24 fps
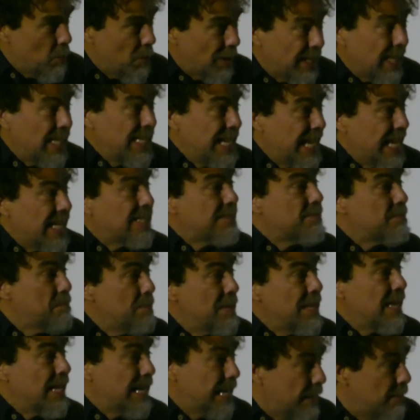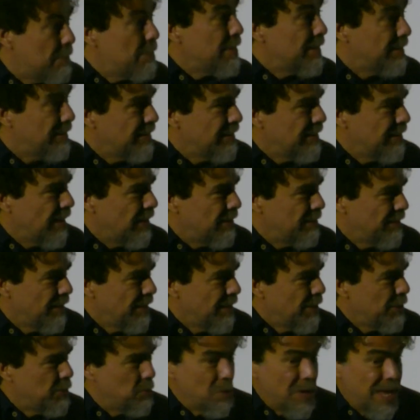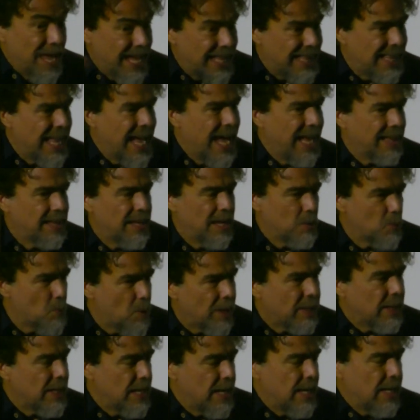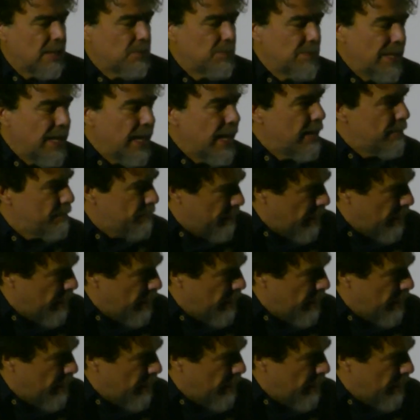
and what he has been given to get that, and what he has been